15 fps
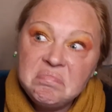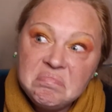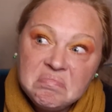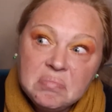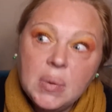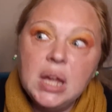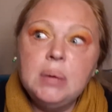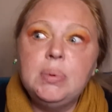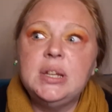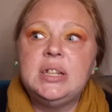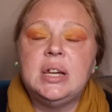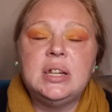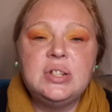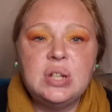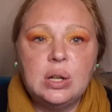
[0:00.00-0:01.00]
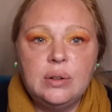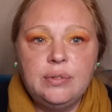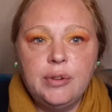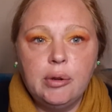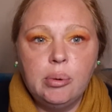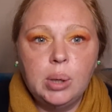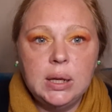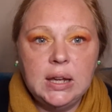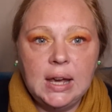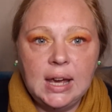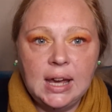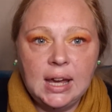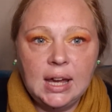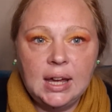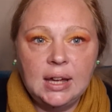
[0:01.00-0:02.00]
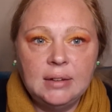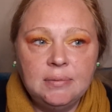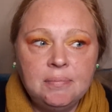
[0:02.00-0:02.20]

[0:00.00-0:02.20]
maybe a deja vu a year.